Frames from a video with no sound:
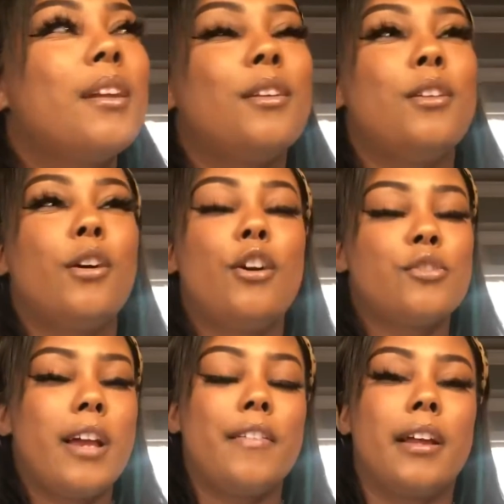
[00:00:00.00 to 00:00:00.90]
you know, of course
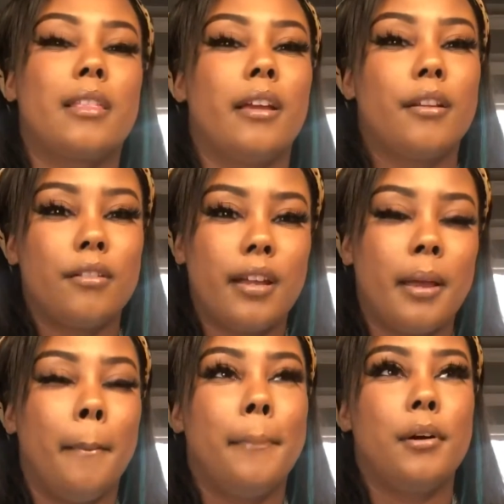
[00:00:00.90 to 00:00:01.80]
you have like the
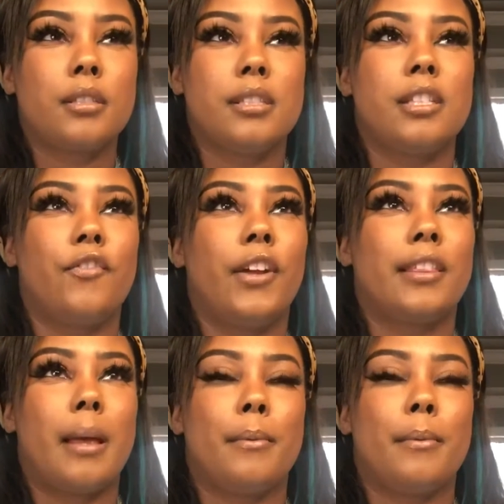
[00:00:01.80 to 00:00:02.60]
internet and books and stuff like that,